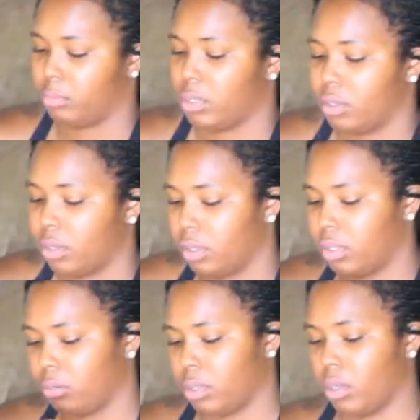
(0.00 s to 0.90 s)
Yep.
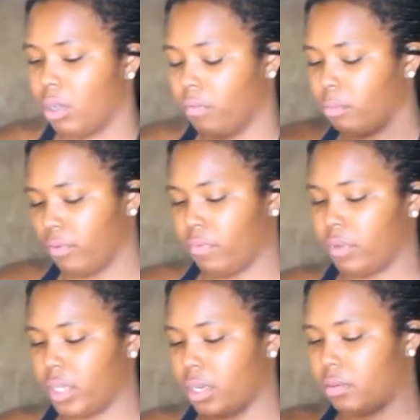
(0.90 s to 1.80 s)
It'll be over
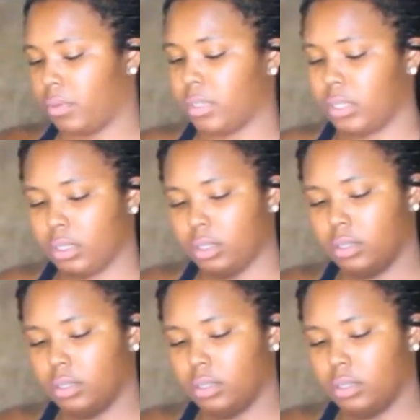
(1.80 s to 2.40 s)
before you know it.